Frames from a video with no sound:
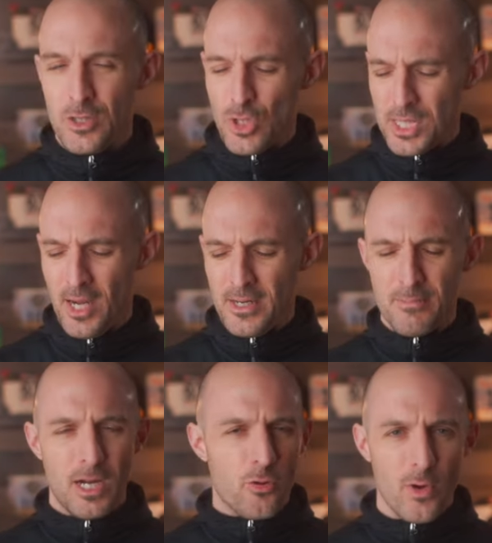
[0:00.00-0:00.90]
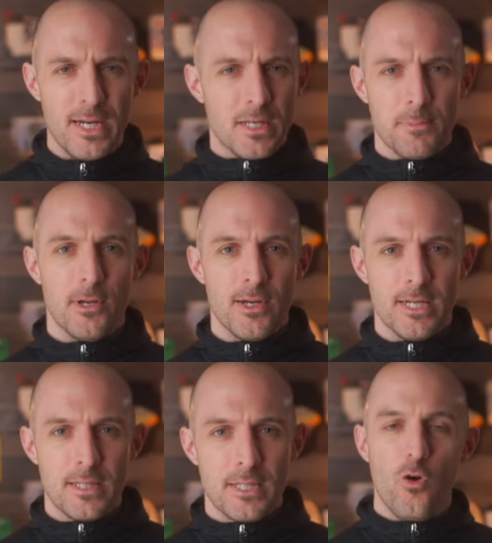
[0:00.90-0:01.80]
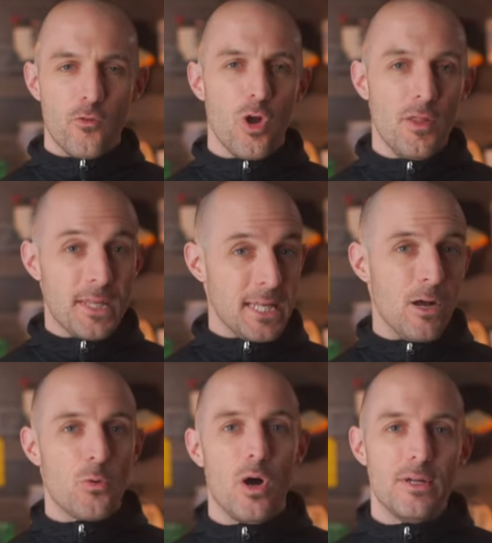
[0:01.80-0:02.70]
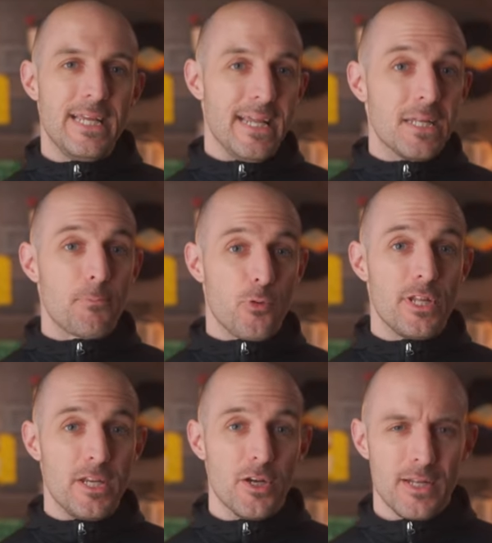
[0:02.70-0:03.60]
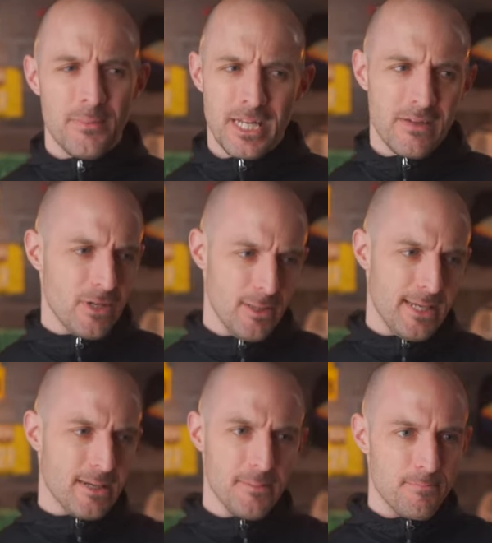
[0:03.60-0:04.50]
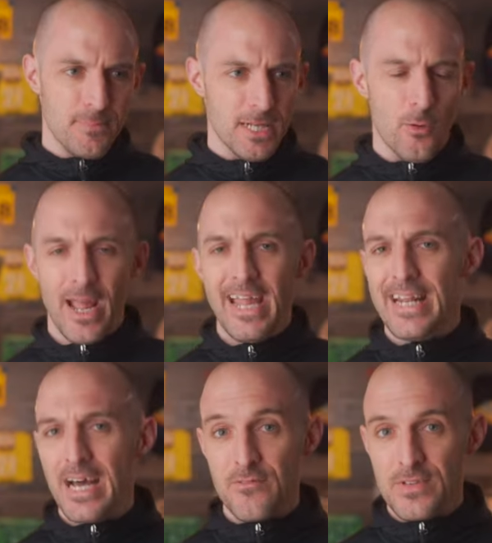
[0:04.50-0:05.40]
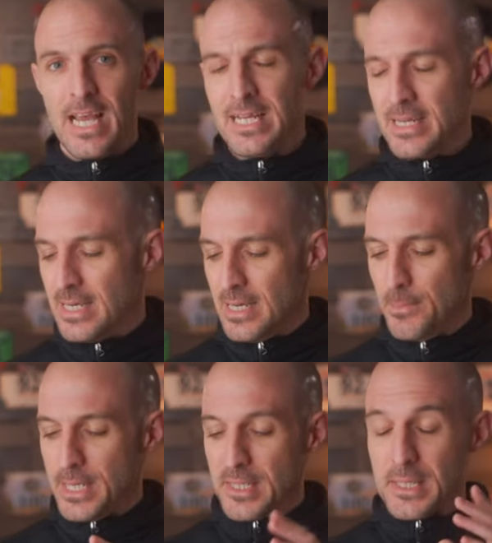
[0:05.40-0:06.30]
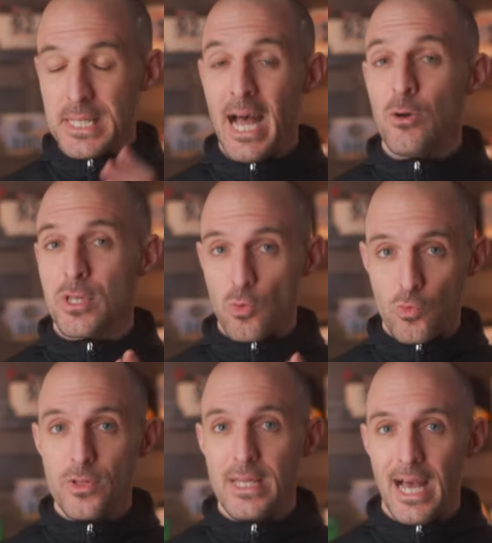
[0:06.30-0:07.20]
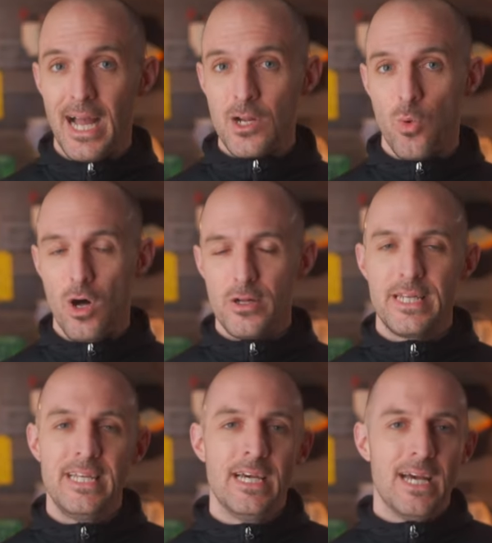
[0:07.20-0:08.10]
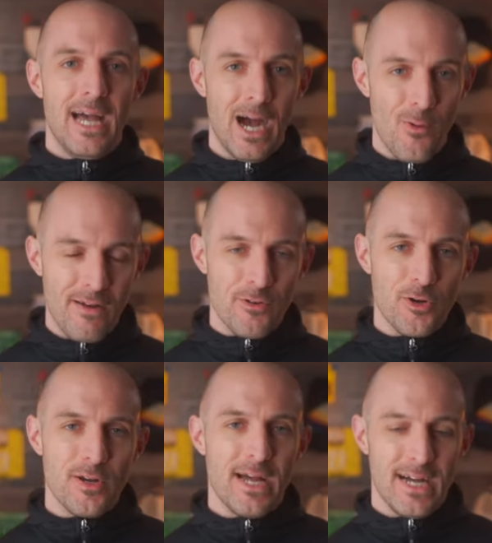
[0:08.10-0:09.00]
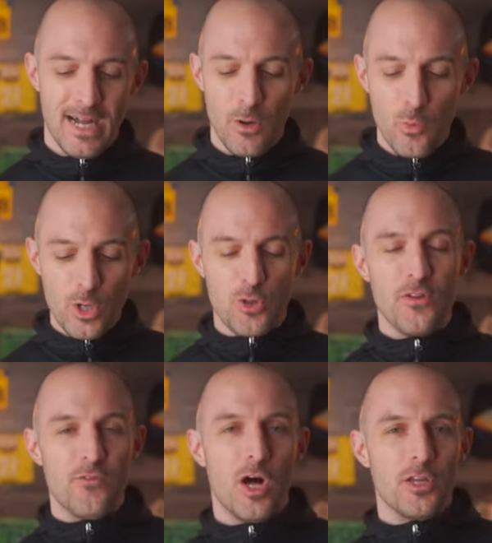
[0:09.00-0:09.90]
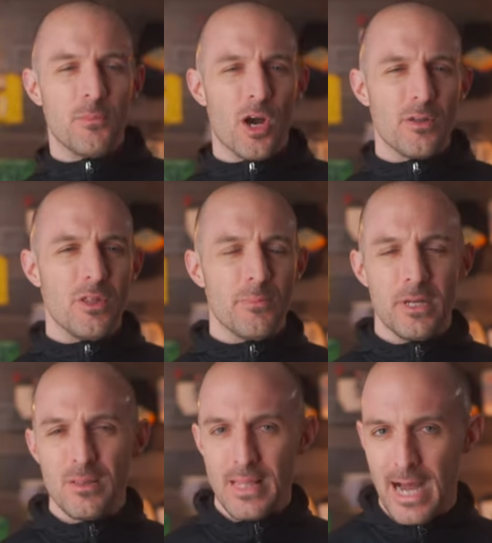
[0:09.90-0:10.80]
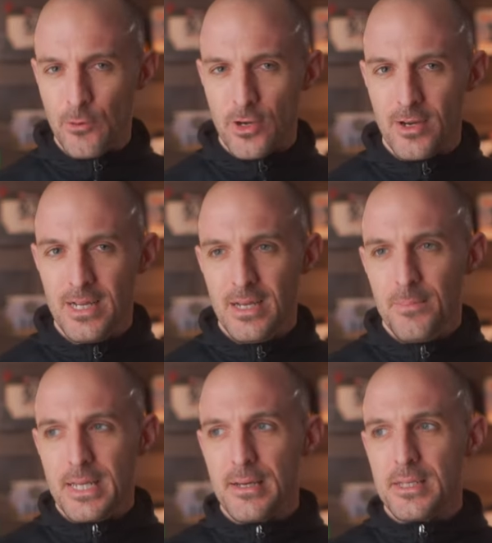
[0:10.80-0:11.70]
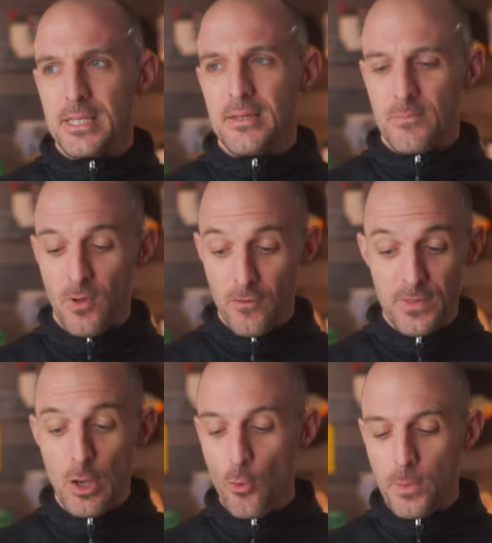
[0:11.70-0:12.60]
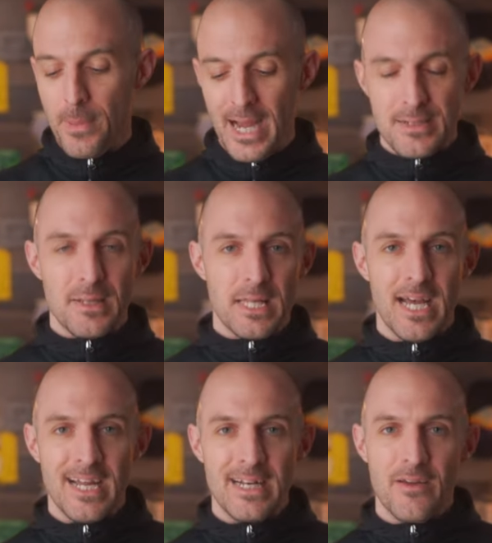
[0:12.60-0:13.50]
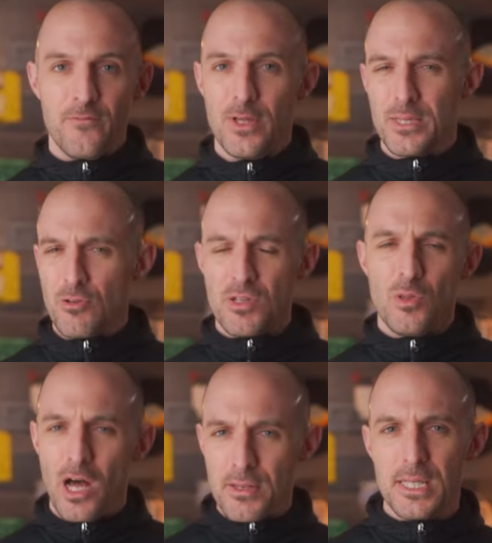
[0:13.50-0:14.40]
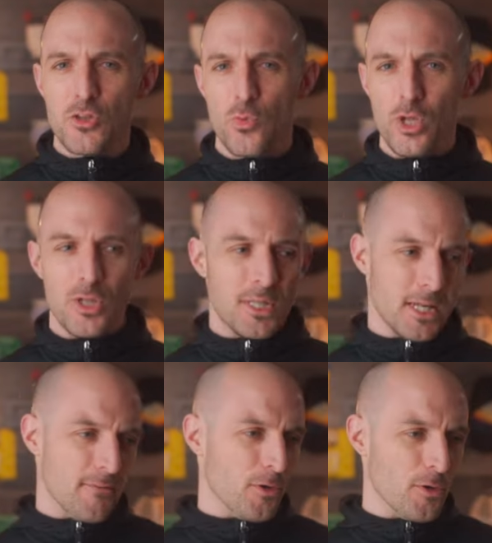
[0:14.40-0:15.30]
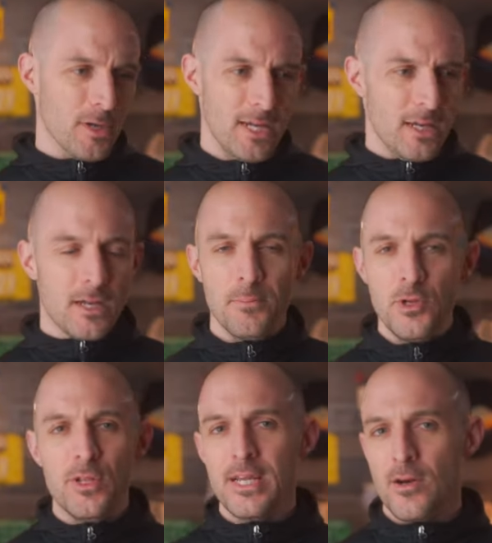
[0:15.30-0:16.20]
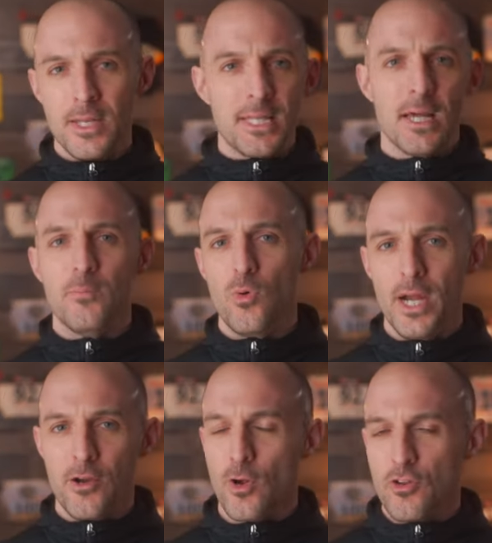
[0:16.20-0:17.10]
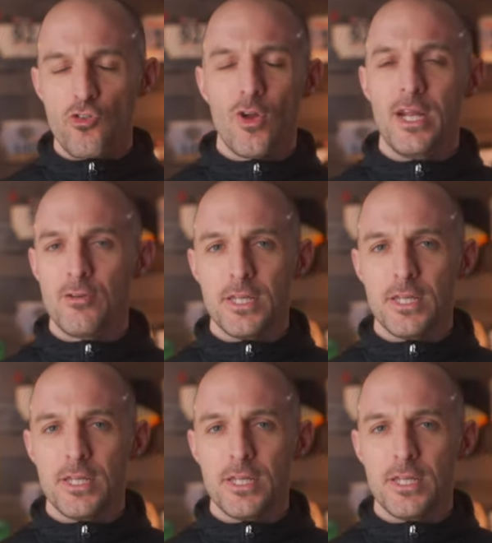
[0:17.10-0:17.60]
it's just not a great experience. Overall, the sound quality is pretty good. I'm gonna give it like a, you know, 8 out of 10, because it sounds really high quality. However, I wish the volume got a little bit louder because of the open back design. I feel like there's a lot of situations, like if you're commuting on a subway or on a train or